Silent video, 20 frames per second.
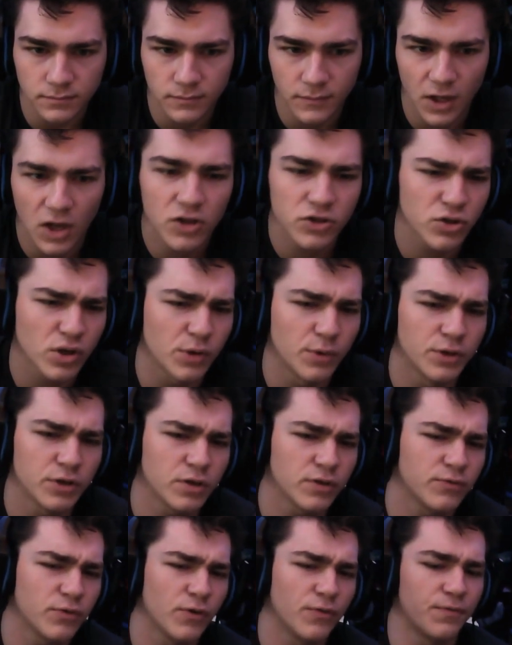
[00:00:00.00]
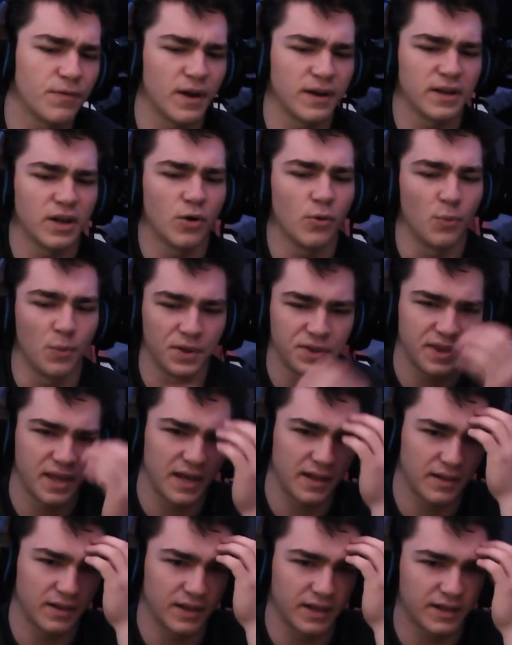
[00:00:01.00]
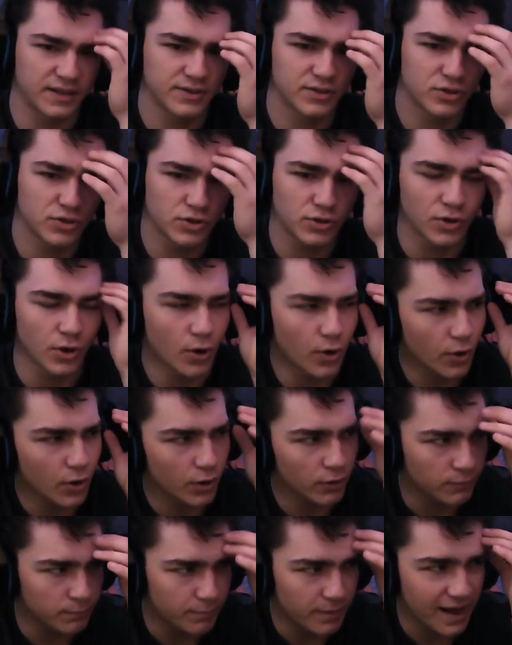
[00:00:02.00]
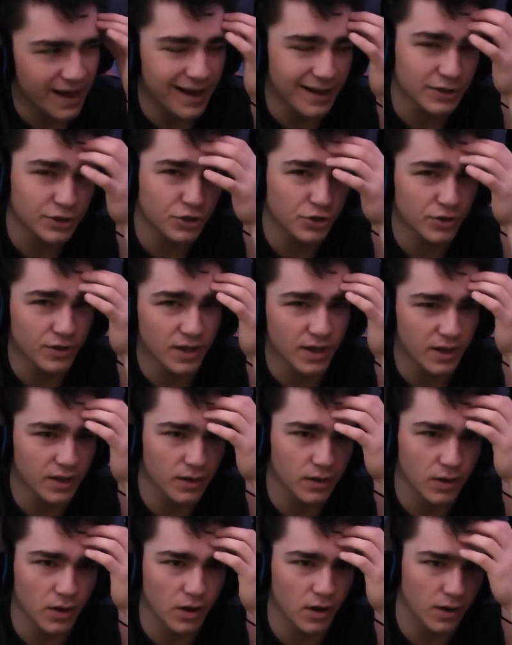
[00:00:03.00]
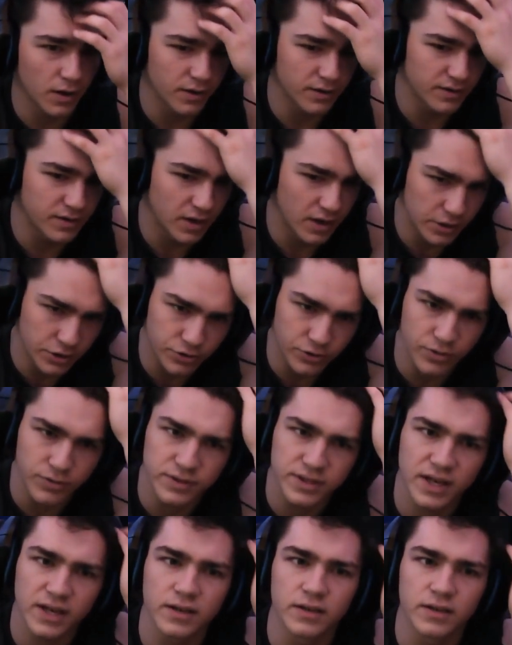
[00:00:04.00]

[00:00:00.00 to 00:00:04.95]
Also, I wonder if we'll find out what that, like, scar patch thing on Tanjiro's head